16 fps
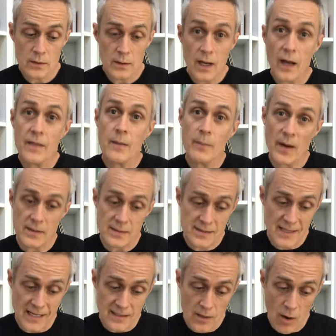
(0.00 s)
and the bus
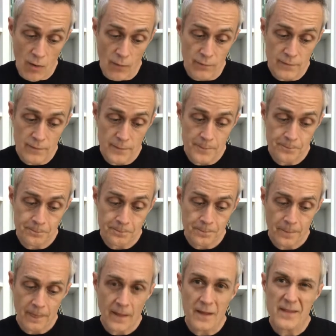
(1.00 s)
set off,
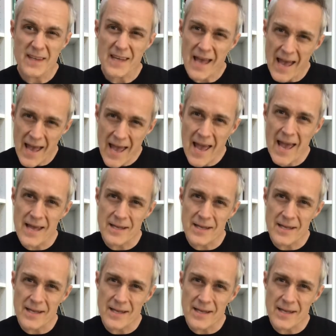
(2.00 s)
the air